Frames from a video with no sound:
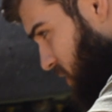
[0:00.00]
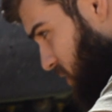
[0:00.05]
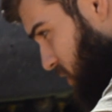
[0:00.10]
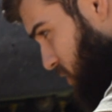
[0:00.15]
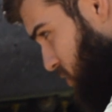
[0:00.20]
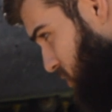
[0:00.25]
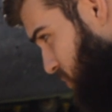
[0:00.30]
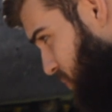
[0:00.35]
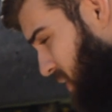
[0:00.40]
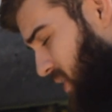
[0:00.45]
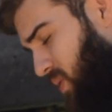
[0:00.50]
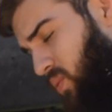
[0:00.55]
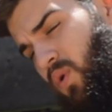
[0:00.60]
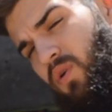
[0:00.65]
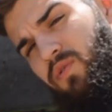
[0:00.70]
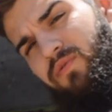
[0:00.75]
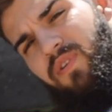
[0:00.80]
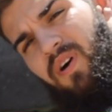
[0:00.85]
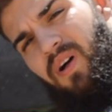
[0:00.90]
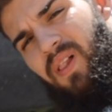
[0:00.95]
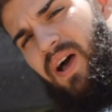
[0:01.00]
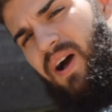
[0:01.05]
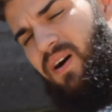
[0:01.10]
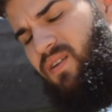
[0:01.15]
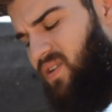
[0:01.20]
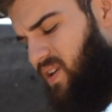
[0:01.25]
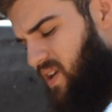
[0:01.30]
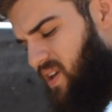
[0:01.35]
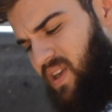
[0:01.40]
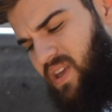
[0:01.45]
loose, but it won't fall
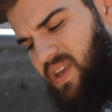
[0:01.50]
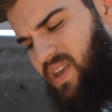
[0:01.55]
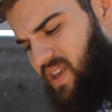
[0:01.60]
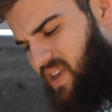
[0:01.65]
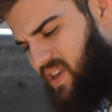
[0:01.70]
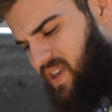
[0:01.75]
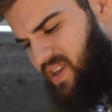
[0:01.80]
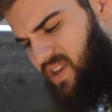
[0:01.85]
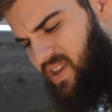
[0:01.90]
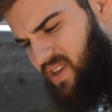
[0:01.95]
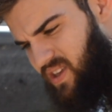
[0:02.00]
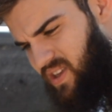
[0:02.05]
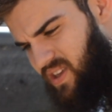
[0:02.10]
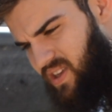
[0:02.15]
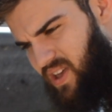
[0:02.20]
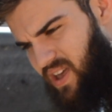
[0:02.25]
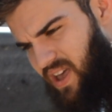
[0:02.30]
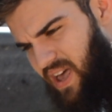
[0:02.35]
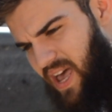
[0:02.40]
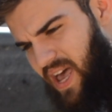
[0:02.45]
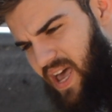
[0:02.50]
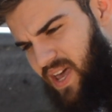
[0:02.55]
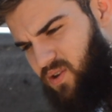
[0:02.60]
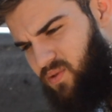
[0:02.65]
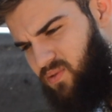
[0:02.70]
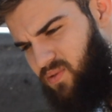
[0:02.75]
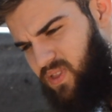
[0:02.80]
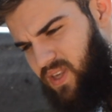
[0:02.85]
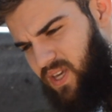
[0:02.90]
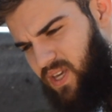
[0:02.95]
out. I
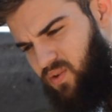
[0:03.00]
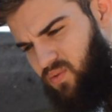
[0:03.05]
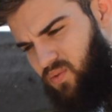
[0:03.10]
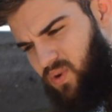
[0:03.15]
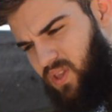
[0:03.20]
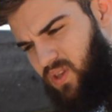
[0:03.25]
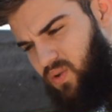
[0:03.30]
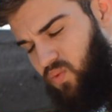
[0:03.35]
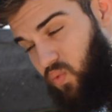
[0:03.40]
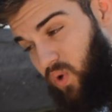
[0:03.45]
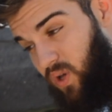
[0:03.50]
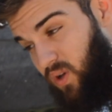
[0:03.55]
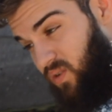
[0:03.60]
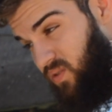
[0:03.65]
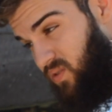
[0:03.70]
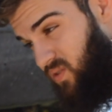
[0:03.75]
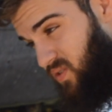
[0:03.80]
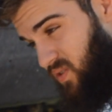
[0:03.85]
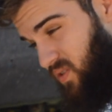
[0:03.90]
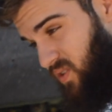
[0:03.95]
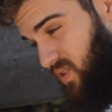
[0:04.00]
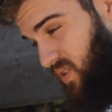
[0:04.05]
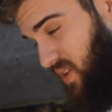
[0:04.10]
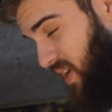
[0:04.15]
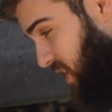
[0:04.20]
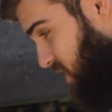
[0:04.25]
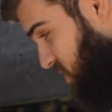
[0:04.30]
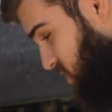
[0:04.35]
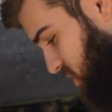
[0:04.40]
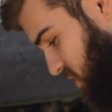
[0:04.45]
don't think it really will.
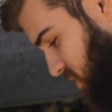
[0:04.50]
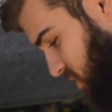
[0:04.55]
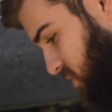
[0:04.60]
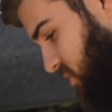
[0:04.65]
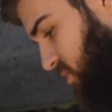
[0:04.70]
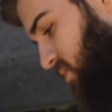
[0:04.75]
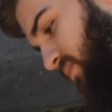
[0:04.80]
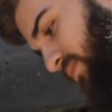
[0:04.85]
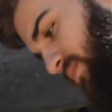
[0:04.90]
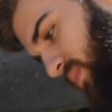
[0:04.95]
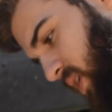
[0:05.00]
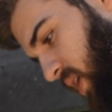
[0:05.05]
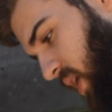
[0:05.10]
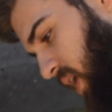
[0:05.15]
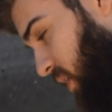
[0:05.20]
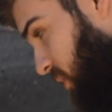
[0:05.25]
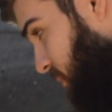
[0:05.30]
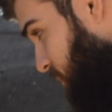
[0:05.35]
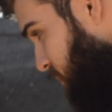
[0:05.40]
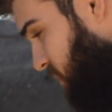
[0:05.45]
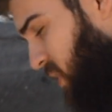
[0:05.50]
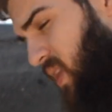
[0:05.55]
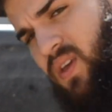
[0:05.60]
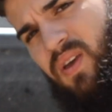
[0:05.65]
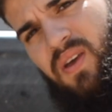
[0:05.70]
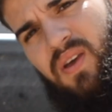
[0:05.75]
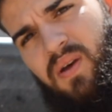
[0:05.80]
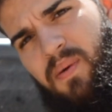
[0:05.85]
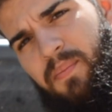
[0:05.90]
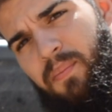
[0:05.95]
Kind of just, yeah,
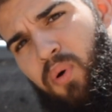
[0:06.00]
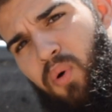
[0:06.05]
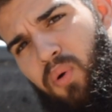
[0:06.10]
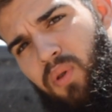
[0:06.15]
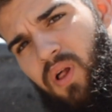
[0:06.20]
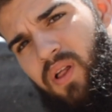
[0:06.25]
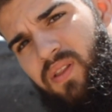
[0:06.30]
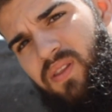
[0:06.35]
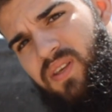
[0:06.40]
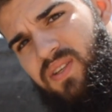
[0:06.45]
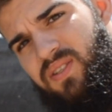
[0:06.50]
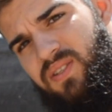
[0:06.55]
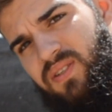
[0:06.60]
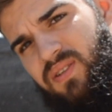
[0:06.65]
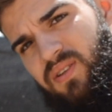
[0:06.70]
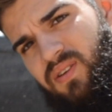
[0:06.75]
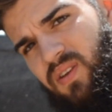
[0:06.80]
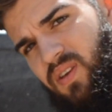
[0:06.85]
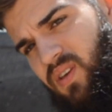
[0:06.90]
pull on this,